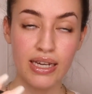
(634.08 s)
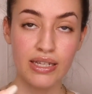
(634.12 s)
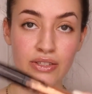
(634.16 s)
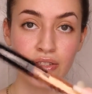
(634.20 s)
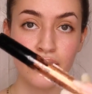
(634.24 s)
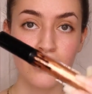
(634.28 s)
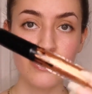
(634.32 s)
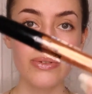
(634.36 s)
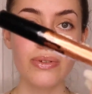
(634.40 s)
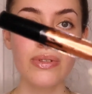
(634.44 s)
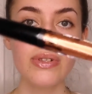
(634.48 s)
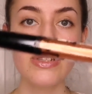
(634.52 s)

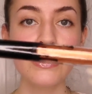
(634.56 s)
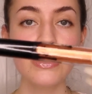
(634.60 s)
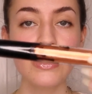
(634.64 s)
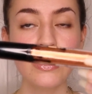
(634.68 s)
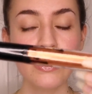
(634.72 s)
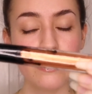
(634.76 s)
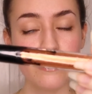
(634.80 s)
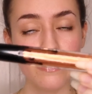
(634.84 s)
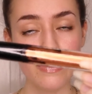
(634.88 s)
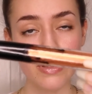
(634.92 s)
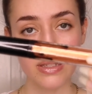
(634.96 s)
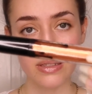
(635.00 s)
do
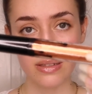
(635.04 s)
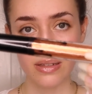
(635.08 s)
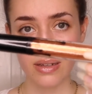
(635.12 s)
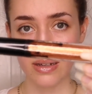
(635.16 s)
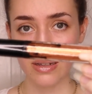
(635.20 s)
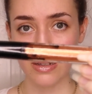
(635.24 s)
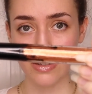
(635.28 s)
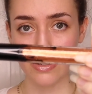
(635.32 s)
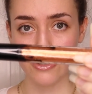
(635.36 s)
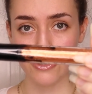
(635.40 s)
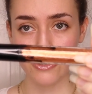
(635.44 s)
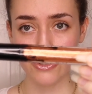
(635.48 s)
love this
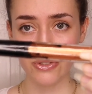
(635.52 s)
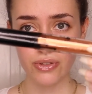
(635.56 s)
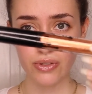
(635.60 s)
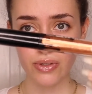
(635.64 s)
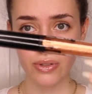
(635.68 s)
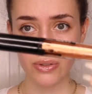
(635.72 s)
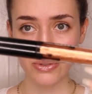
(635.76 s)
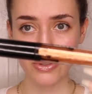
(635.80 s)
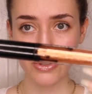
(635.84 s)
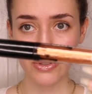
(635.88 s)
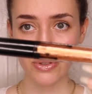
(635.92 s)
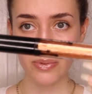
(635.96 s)
color
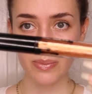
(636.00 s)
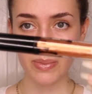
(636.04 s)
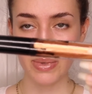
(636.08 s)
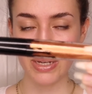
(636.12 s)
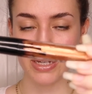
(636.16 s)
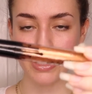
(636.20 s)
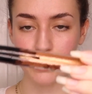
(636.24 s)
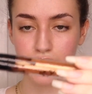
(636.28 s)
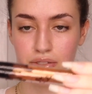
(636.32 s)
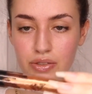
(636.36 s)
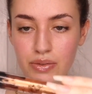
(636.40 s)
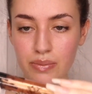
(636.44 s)
so
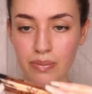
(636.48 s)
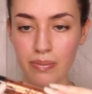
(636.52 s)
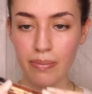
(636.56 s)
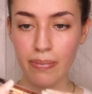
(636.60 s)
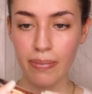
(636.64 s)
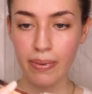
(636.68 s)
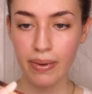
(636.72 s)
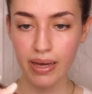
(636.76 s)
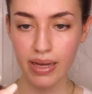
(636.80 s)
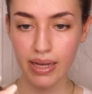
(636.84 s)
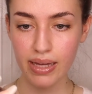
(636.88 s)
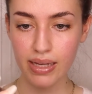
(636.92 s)
much,
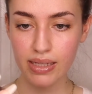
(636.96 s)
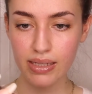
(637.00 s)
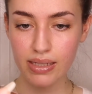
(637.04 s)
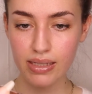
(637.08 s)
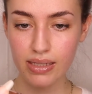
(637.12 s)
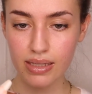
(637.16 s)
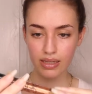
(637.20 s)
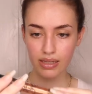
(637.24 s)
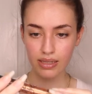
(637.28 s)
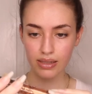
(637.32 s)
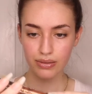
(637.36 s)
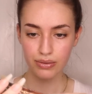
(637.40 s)
but
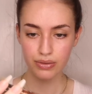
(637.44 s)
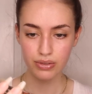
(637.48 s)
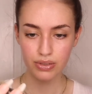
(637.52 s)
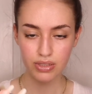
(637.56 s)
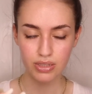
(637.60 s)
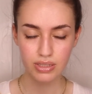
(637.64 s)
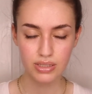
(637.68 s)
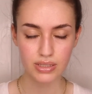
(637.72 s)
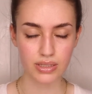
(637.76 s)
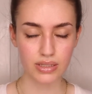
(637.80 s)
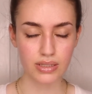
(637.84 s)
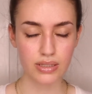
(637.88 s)
it's
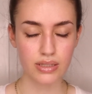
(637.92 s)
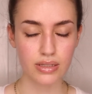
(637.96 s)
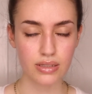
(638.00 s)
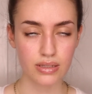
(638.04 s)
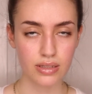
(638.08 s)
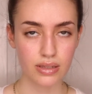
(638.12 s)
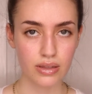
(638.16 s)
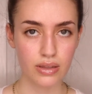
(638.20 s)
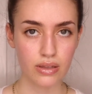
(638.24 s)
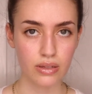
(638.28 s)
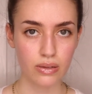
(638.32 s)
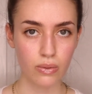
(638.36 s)

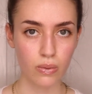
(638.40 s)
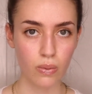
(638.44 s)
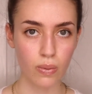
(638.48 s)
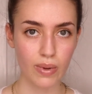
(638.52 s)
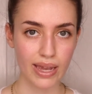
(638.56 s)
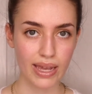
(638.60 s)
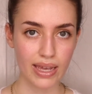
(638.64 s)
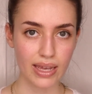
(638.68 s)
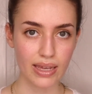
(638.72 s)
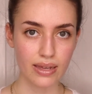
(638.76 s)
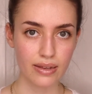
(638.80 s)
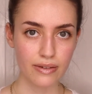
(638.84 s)
just the
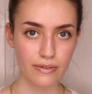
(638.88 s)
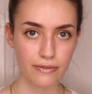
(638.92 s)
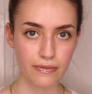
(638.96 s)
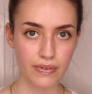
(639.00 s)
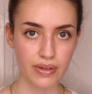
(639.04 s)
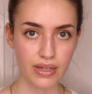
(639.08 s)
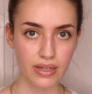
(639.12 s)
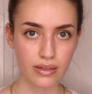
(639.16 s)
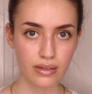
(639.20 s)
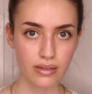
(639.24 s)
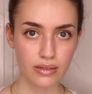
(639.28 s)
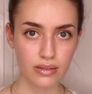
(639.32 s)
way it
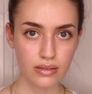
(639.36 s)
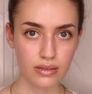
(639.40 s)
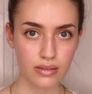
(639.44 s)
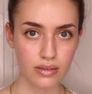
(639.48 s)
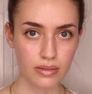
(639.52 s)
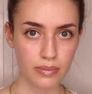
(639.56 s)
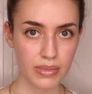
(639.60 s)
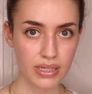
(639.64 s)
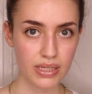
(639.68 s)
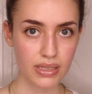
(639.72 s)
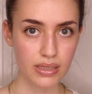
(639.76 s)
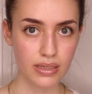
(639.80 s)
felt
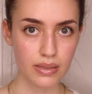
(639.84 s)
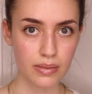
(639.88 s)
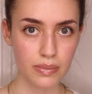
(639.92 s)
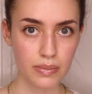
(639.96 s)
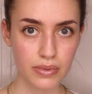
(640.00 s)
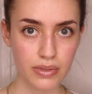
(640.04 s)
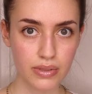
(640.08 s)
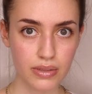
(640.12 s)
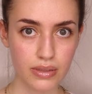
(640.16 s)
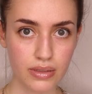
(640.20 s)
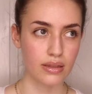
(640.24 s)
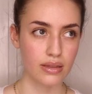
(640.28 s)
on my lips.